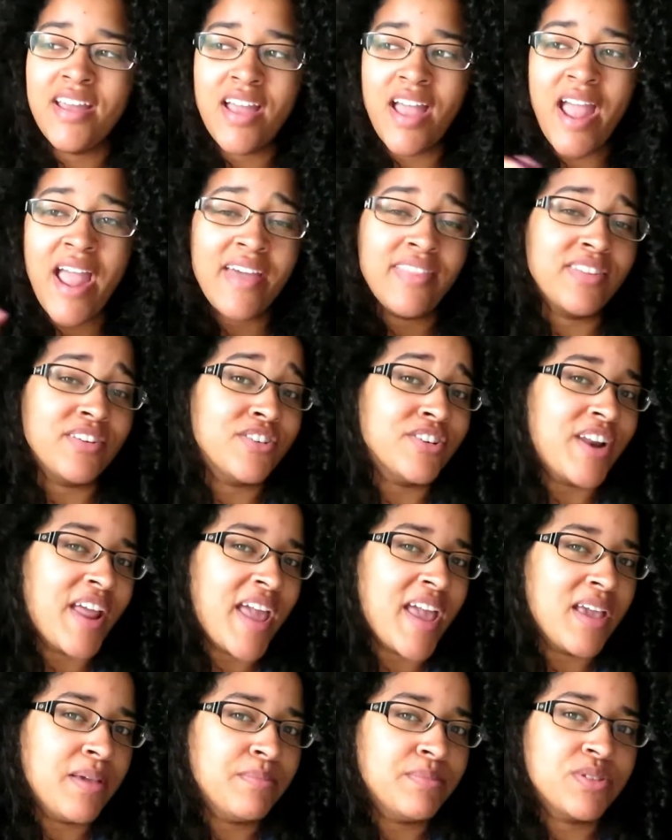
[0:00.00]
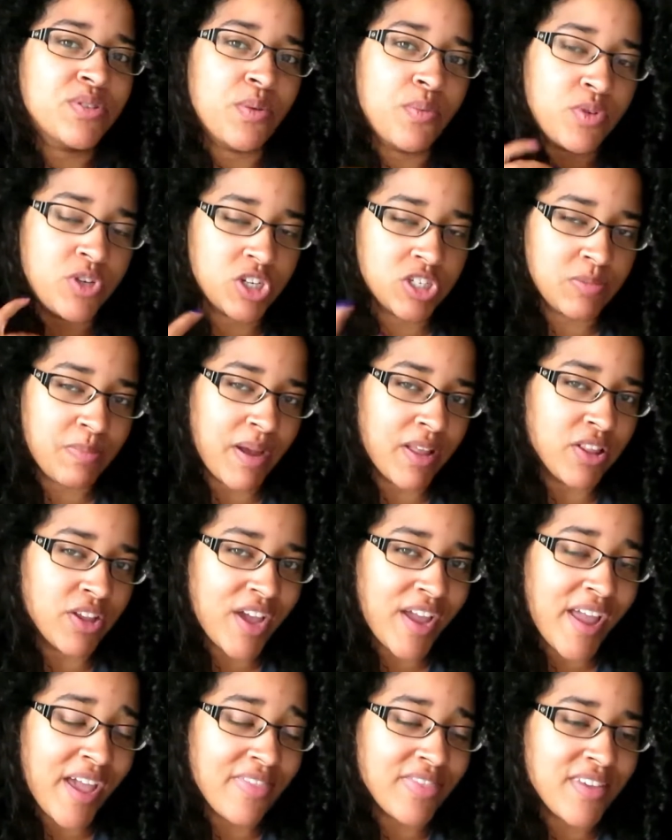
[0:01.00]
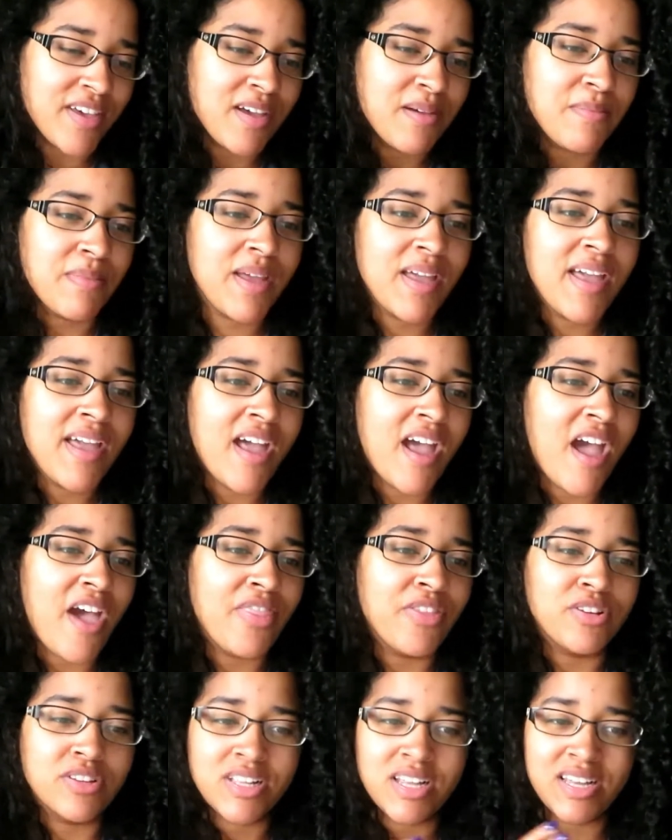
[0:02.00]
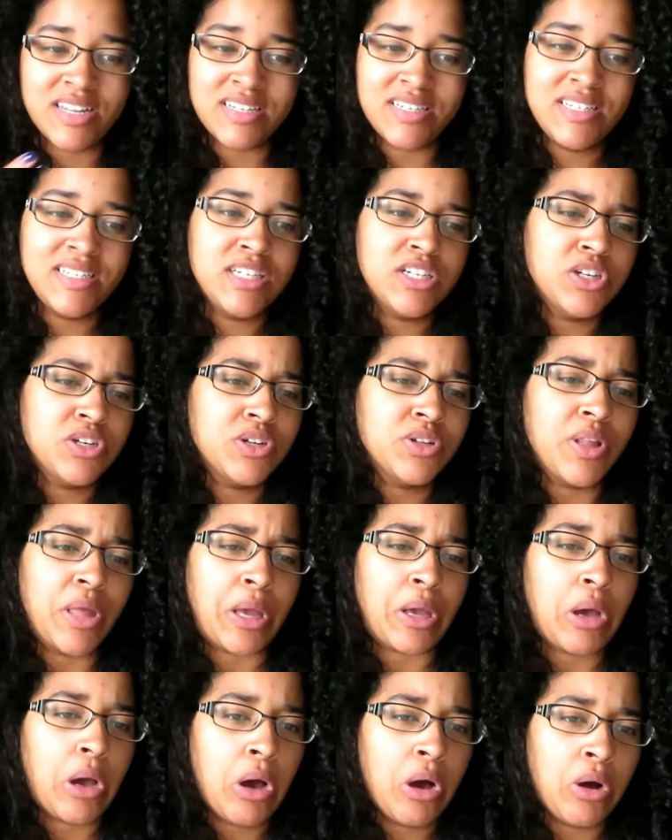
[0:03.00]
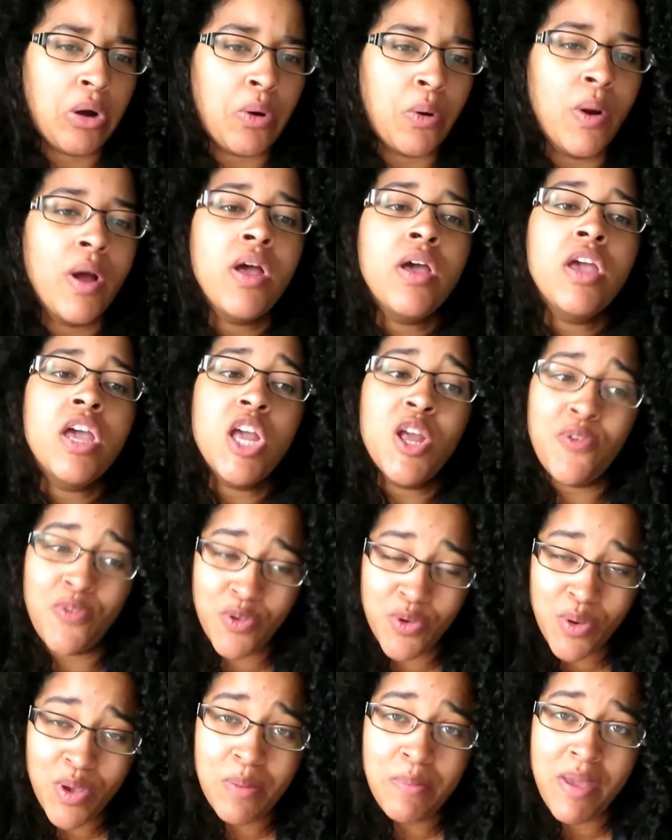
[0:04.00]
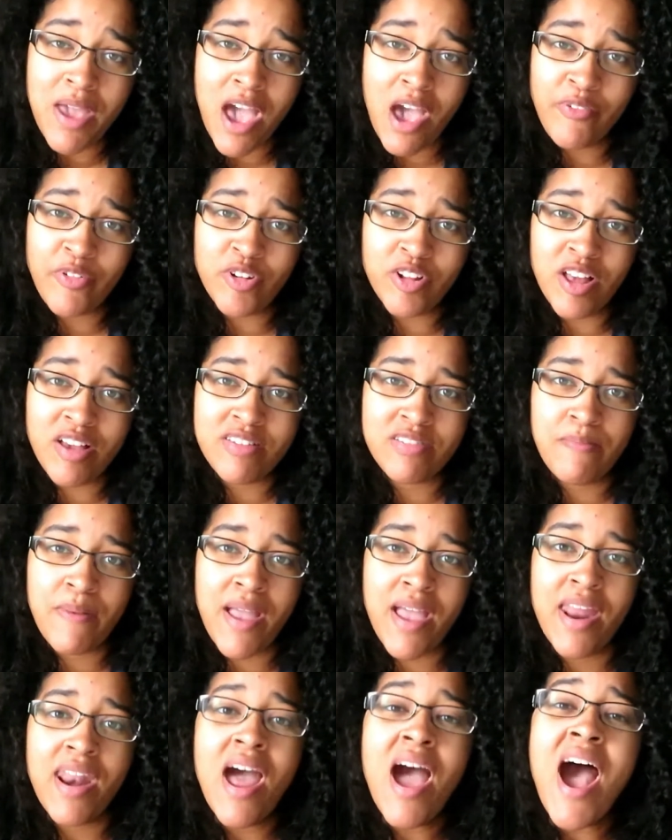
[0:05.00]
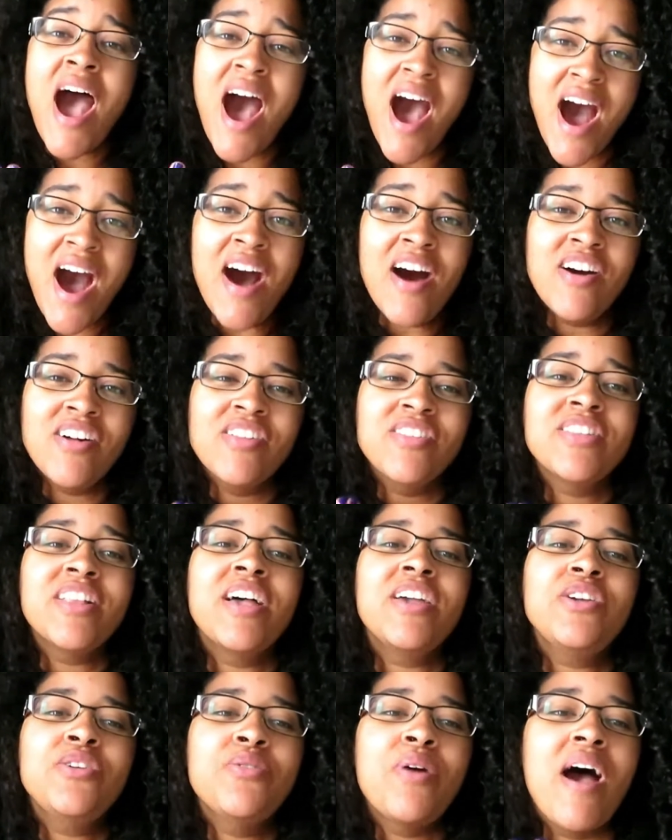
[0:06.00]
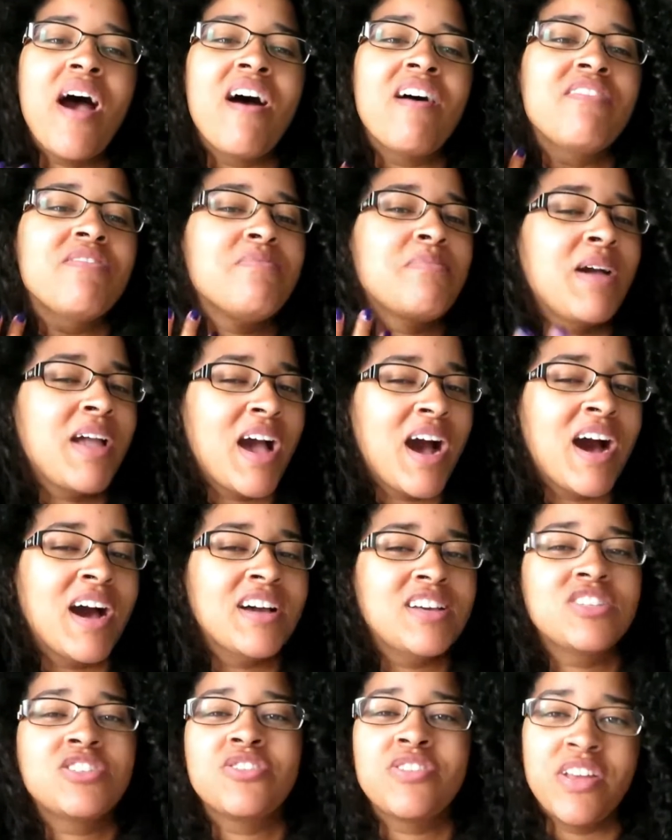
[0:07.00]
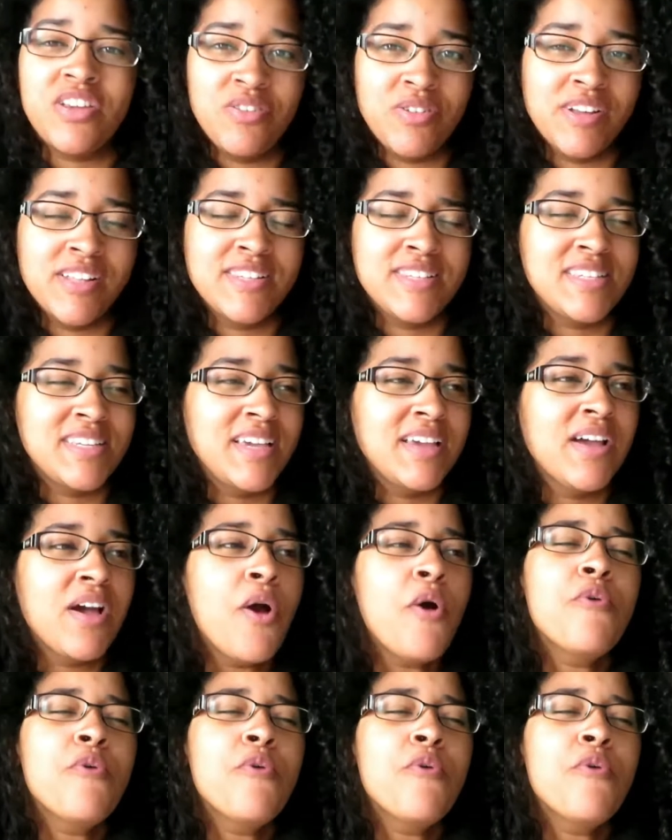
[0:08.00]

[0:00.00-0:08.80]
and their names just by looking at them, and there's like a deal, like, oh, if you give me half your lifespan, I'll let you have my eyes so that you can see.